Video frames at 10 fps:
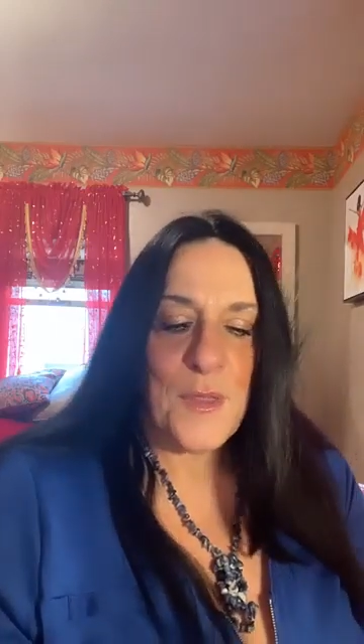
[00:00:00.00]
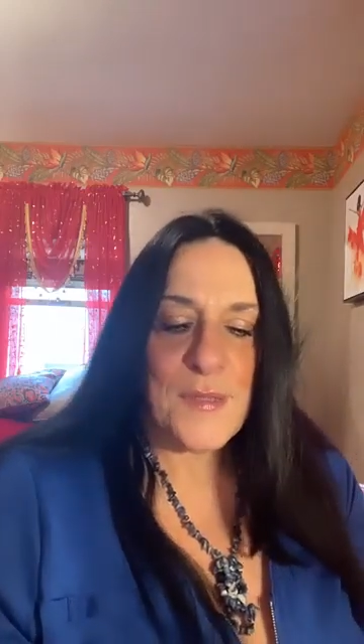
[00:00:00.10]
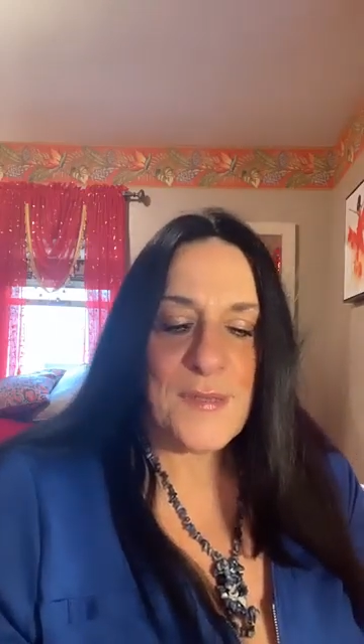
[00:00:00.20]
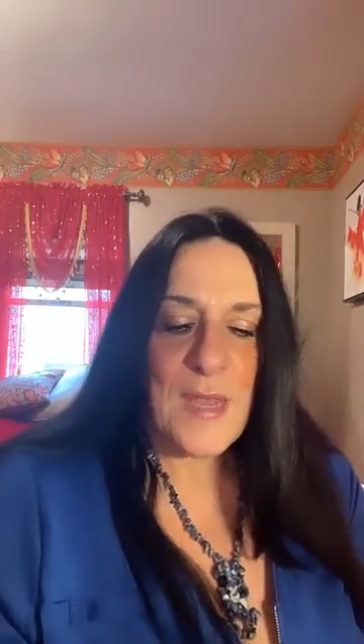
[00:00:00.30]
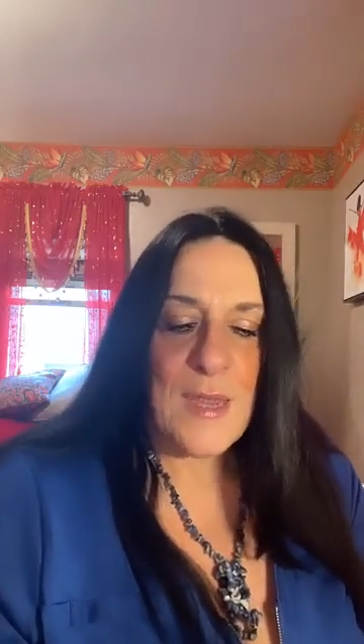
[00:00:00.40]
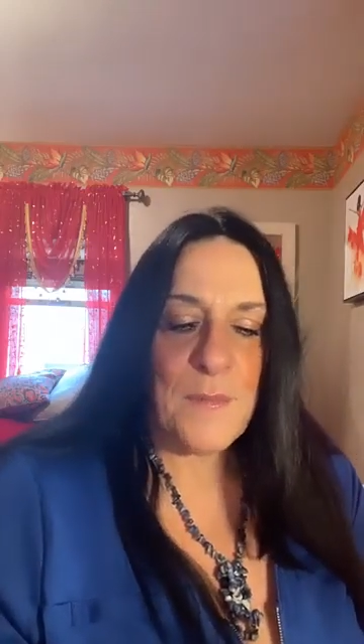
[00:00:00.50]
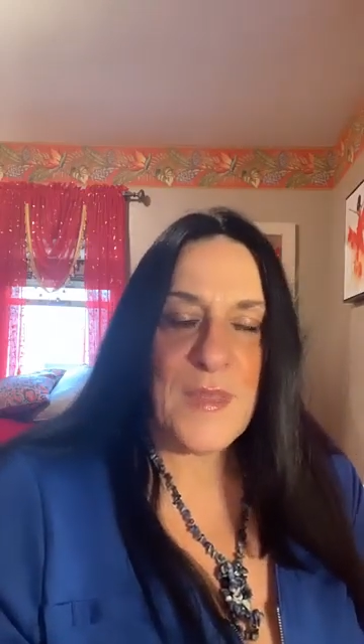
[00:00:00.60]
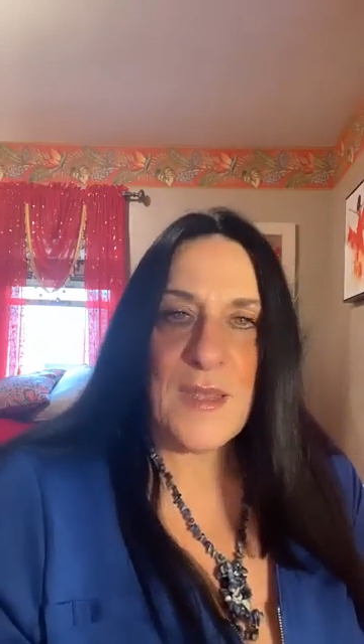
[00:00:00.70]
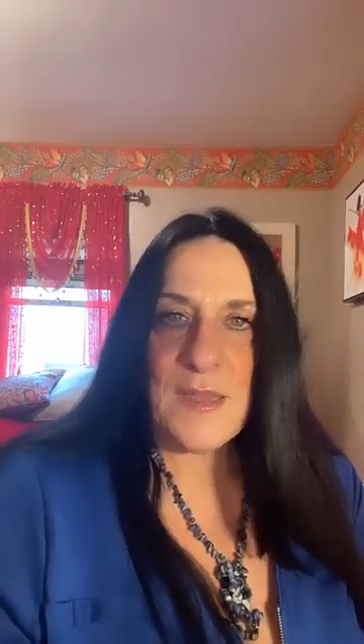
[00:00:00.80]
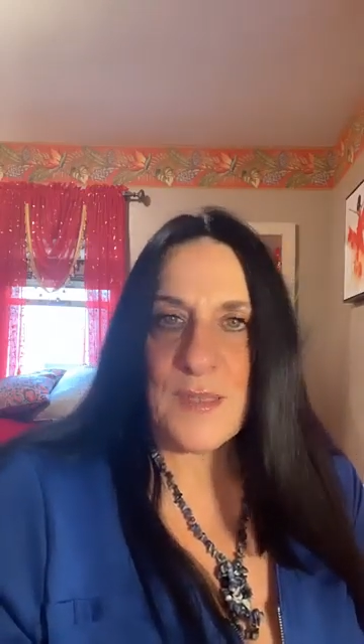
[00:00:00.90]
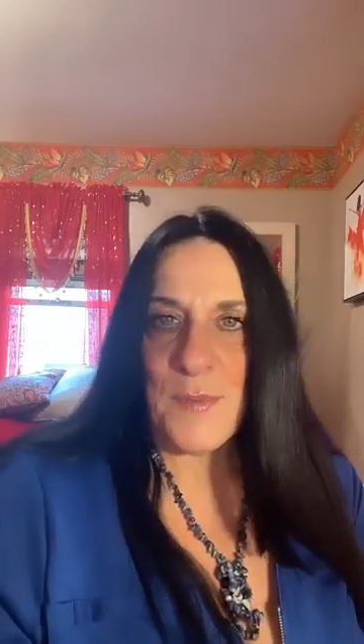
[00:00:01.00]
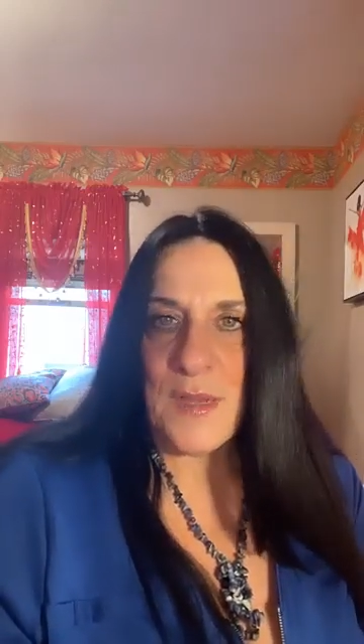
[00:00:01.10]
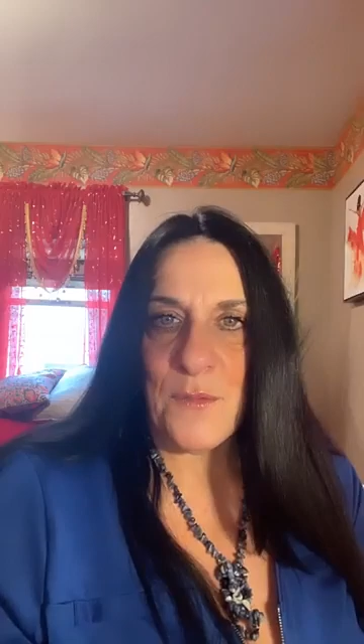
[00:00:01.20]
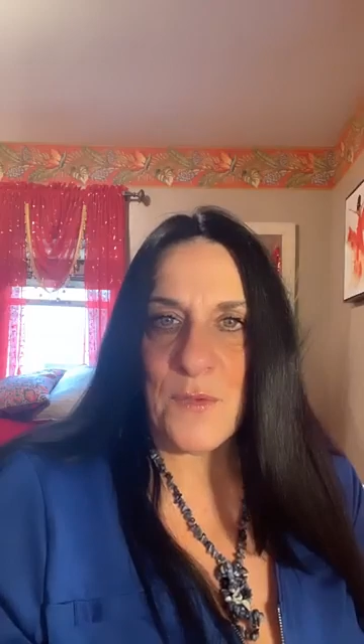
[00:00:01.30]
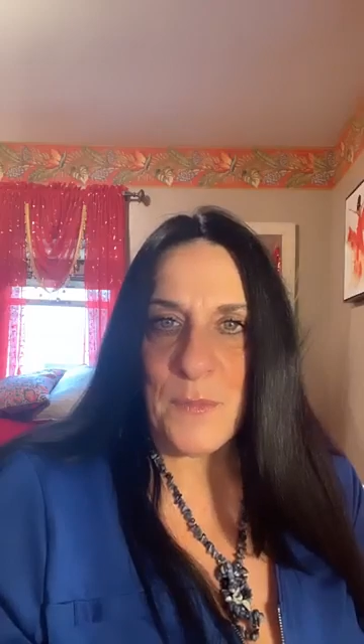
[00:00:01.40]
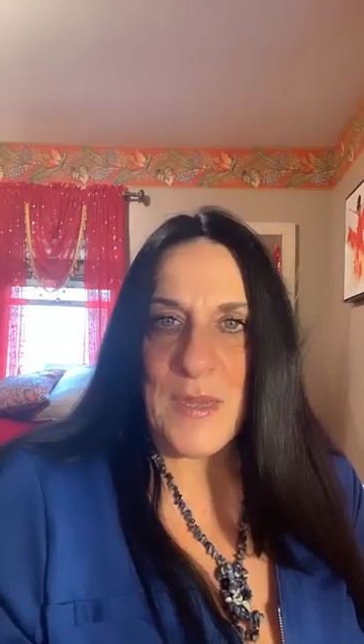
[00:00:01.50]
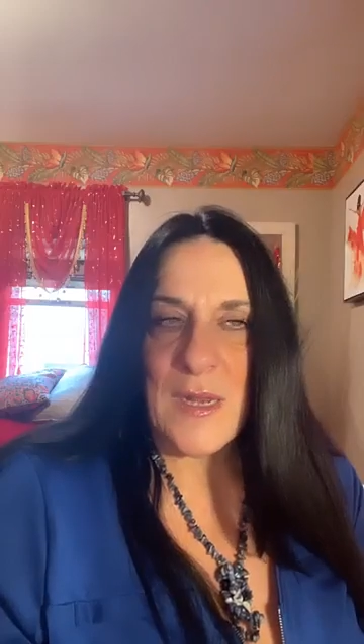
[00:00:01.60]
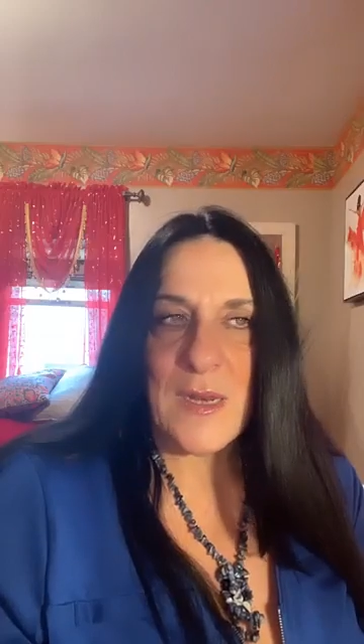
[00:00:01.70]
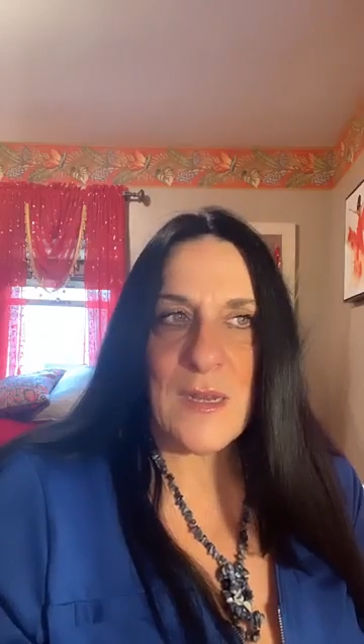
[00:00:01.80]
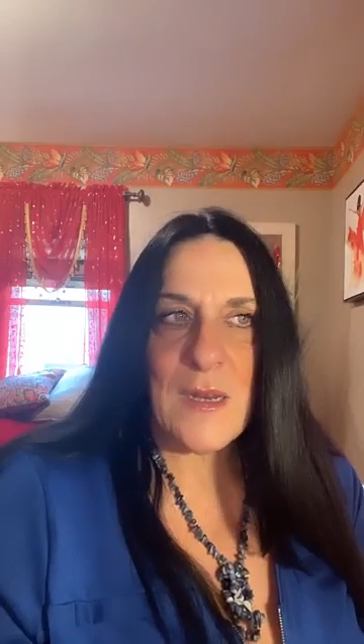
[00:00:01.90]
the same things being
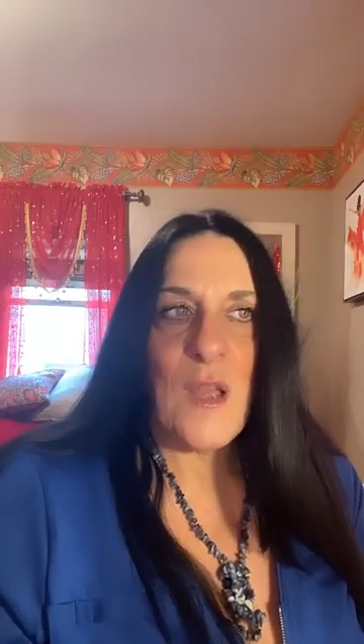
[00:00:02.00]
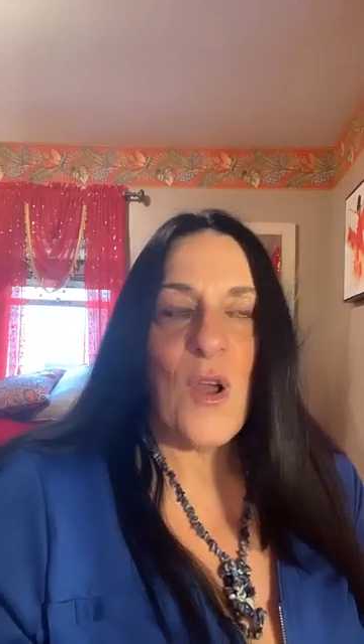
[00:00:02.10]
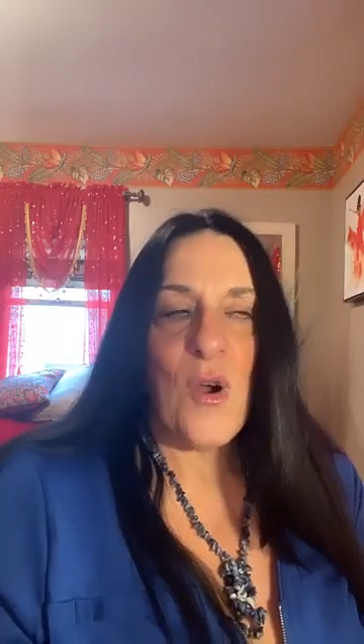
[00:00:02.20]
repeated